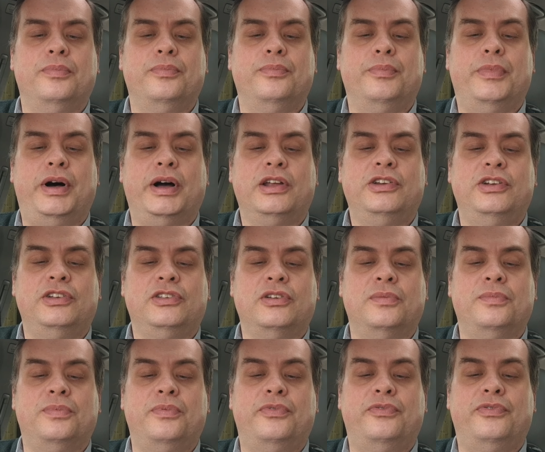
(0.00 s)
Market share has
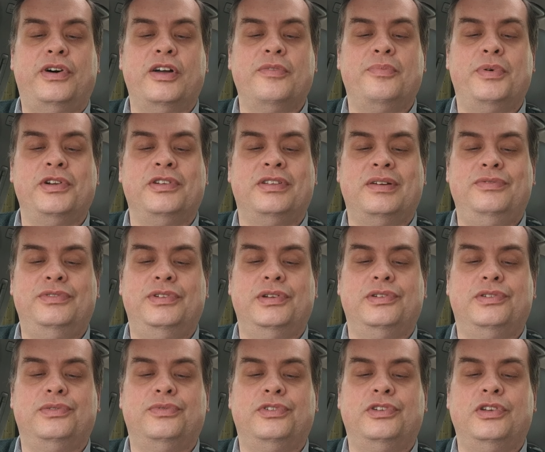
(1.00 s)
gone from 5.7 to
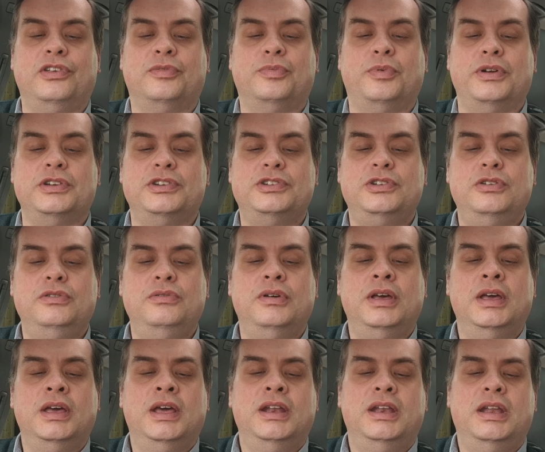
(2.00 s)
6.2.
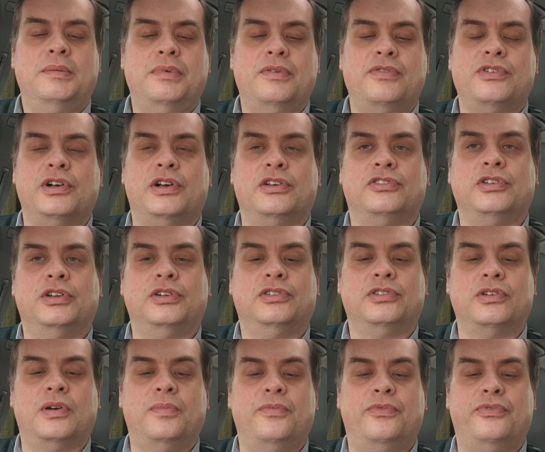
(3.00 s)
Number of cars sold has
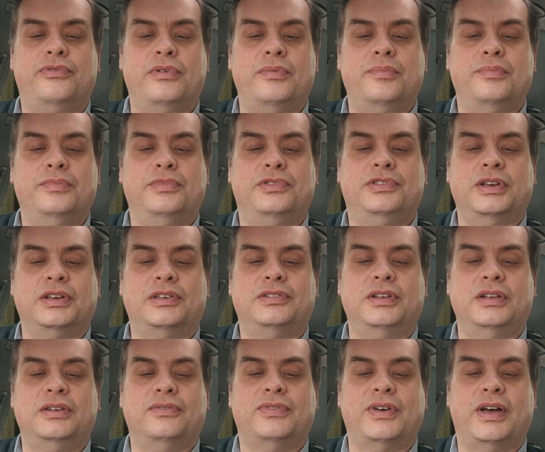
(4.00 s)
gone from
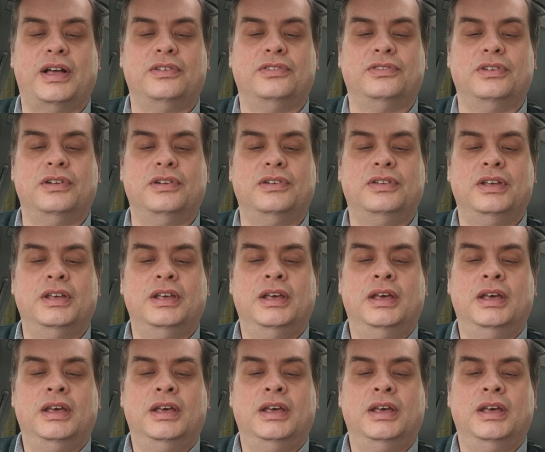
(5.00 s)
16,000.